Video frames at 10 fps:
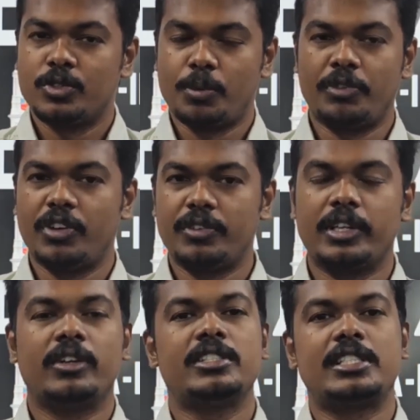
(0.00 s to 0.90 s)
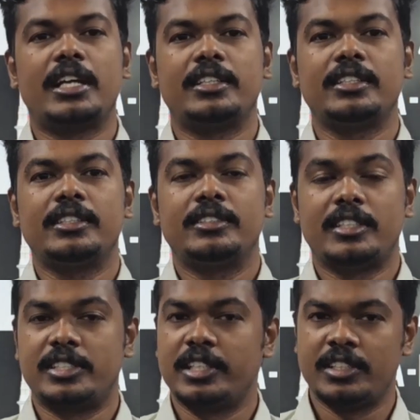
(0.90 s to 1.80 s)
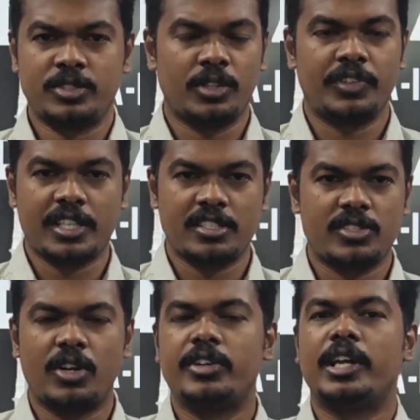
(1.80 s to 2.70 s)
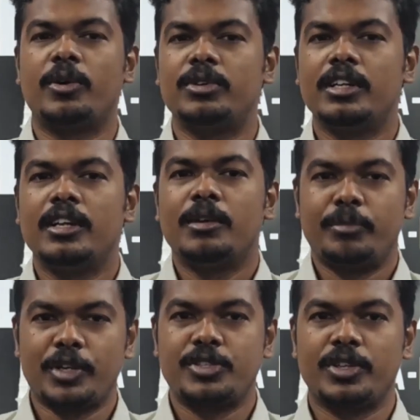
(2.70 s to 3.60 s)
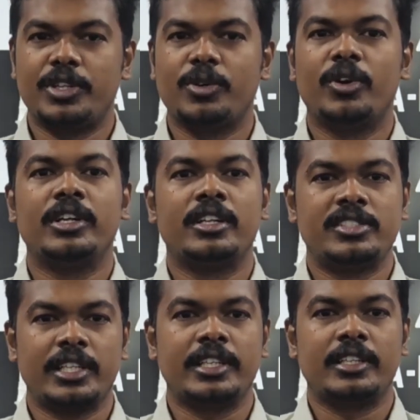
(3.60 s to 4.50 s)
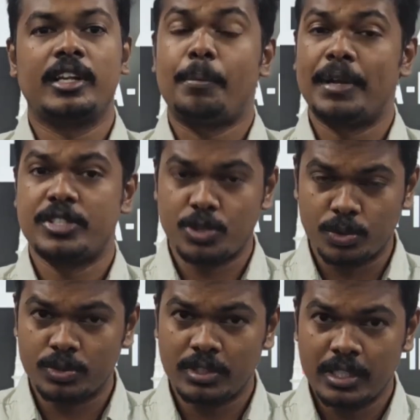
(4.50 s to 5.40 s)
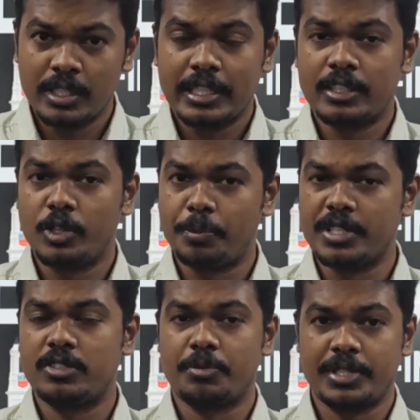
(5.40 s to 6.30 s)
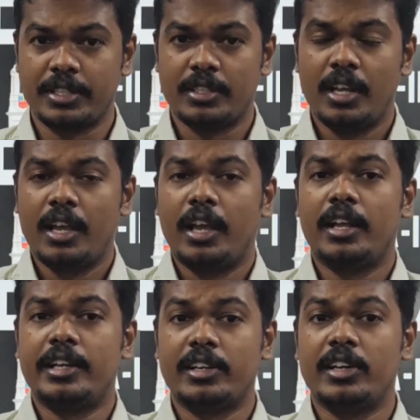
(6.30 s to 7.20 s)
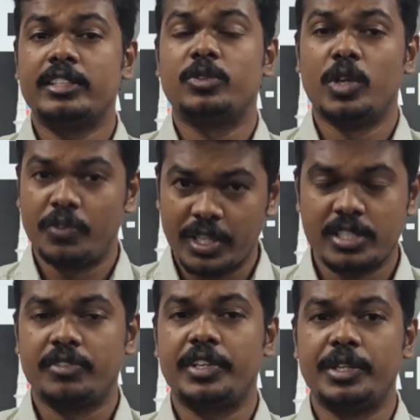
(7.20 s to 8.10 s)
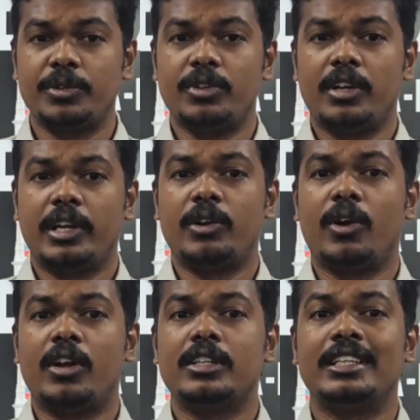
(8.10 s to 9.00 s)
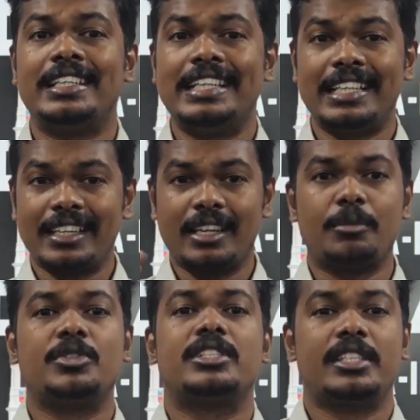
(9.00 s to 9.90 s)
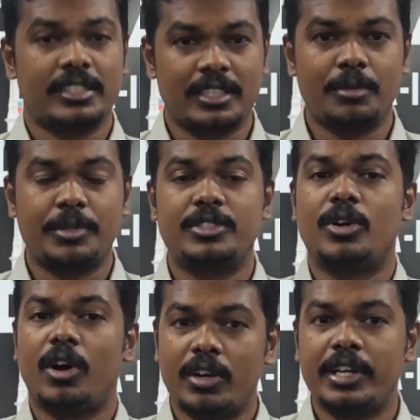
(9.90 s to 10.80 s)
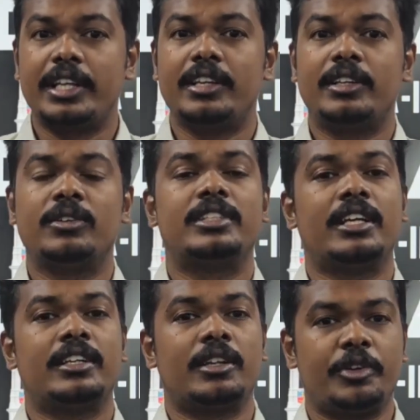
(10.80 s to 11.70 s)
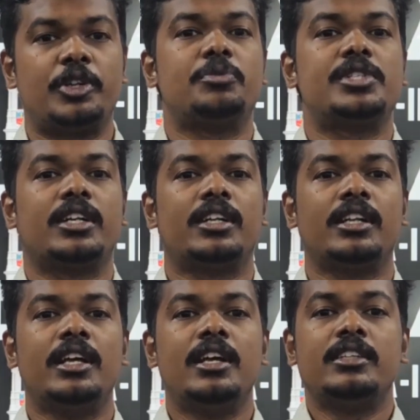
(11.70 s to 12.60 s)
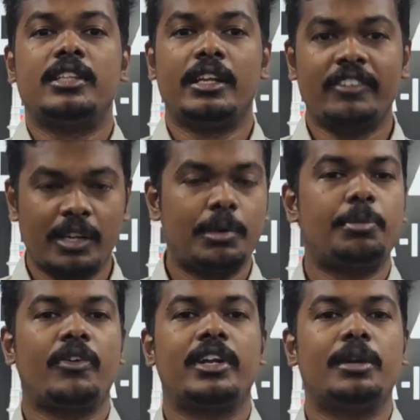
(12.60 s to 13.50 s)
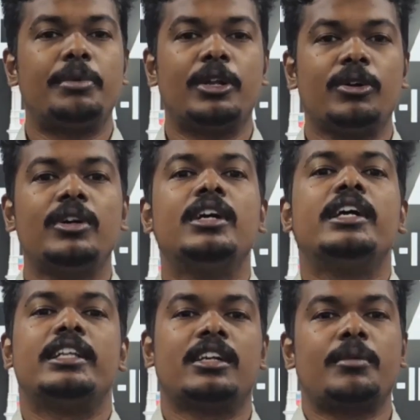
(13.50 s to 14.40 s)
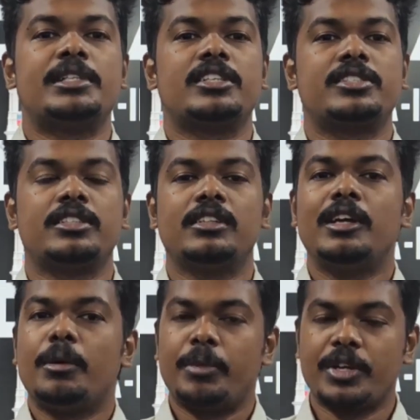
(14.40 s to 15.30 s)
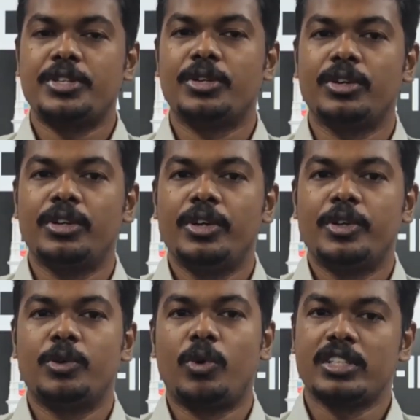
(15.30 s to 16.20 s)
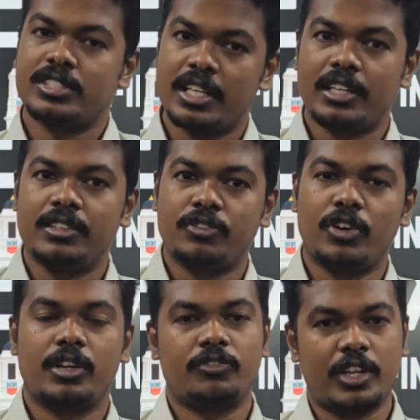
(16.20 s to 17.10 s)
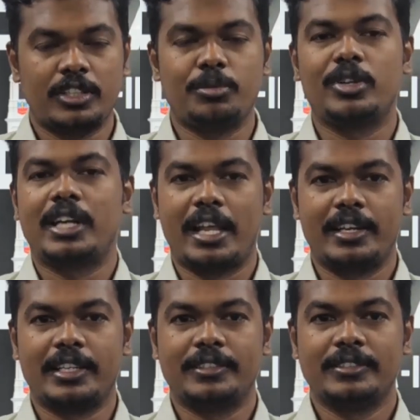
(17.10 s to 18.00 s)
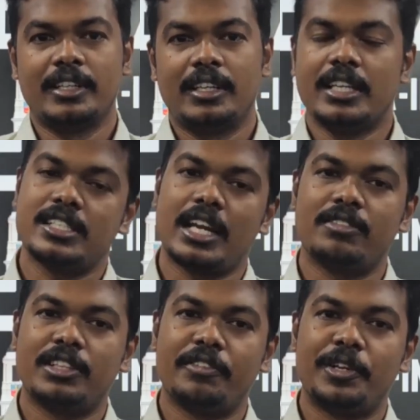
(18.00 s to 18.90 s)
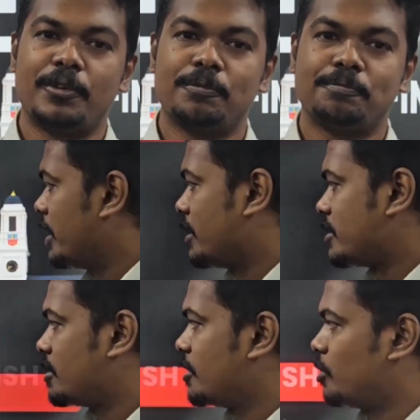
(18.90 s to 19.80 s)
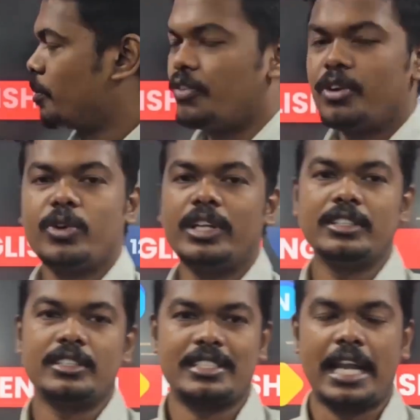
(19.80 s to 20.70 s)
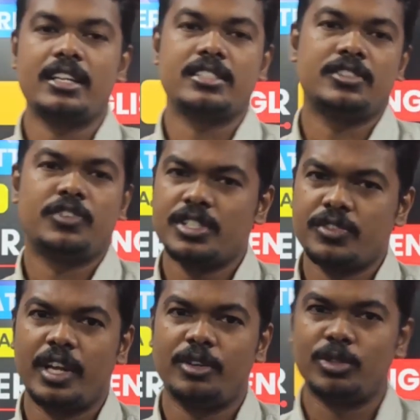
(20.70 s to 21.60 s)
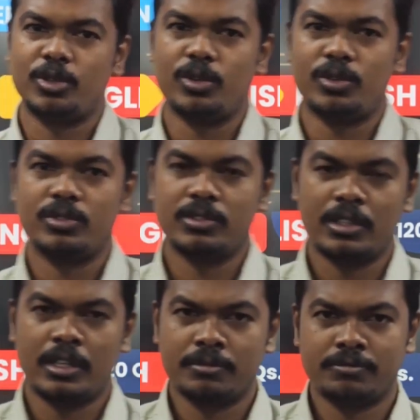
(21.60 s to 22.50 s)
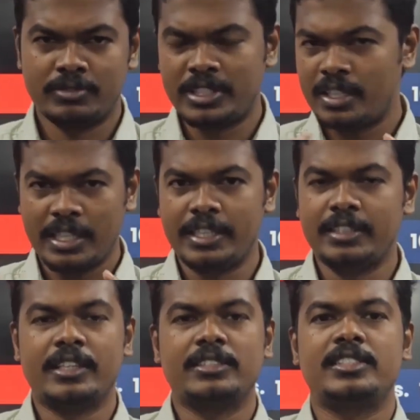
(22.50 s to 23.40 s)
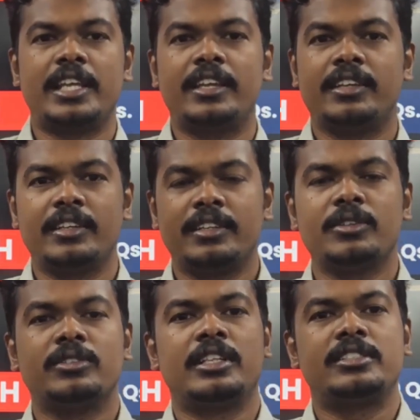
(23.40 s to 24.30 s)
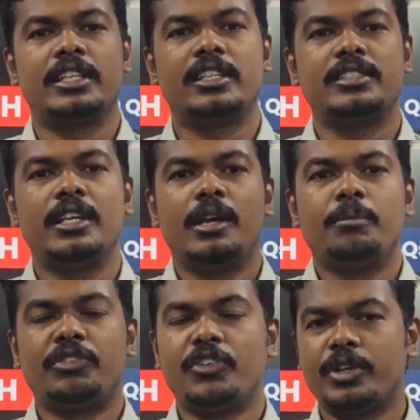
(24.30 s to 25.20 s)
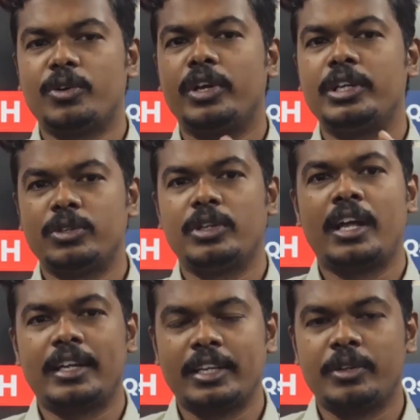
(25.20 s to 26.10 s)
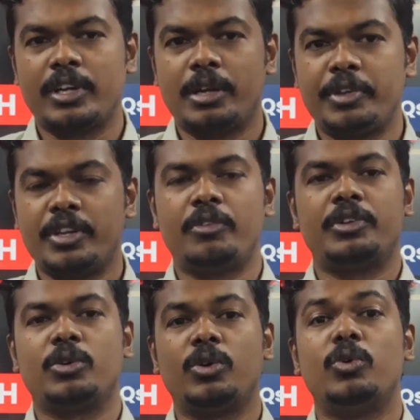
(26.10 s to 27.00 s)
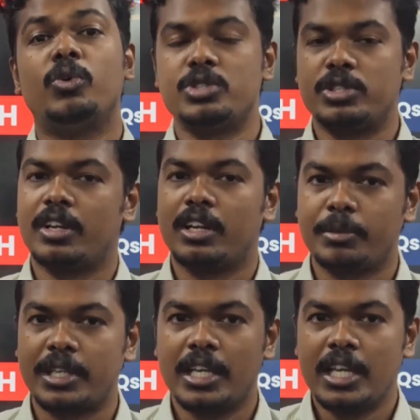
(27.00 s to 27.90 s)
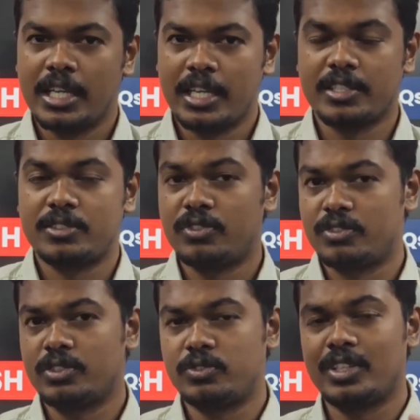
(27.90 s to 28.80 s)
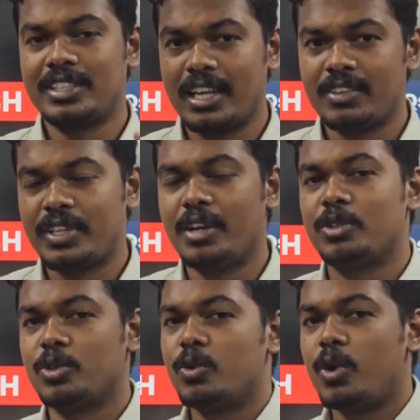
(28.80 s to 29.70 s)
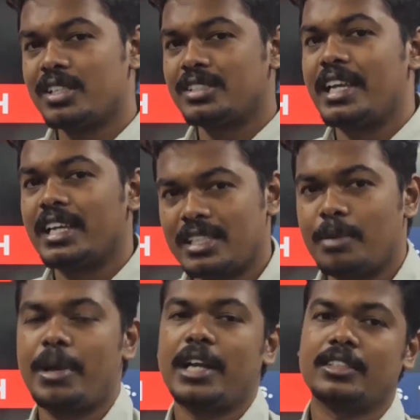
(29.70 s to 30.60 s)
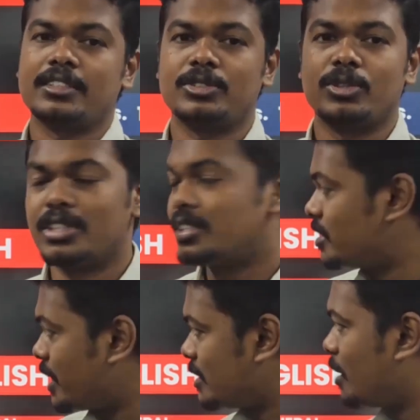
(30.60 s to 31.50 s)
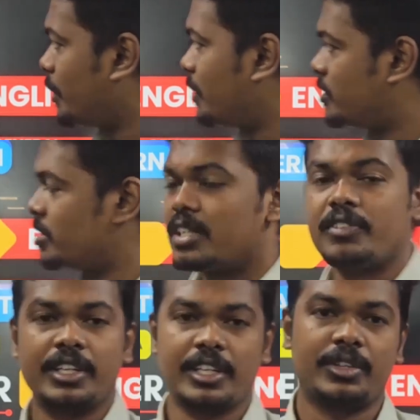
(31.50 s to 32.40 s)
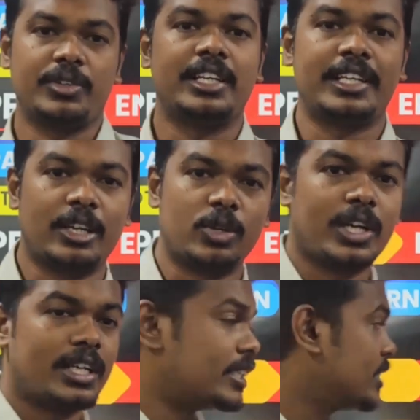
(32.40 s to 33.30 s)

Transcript: So before we are going to start it, the CDS notification is already out. Make sure you go and check it and apply soon in the UPSC website. And regarding the notification video and all the detail about the exam is already there in our YouTube channel. The link will be provided below in the comment section. Make sure you watch that for further more clarity. Let's start with the video. Yes. So before going to the strategy, first we have to know, generally there is a saying, that says, before you go into attack your enemy, you have to know who is your enemy. Yes. For that, we have to know what is the exam pattern. So this is the exam pattern which is given here. You can take a look at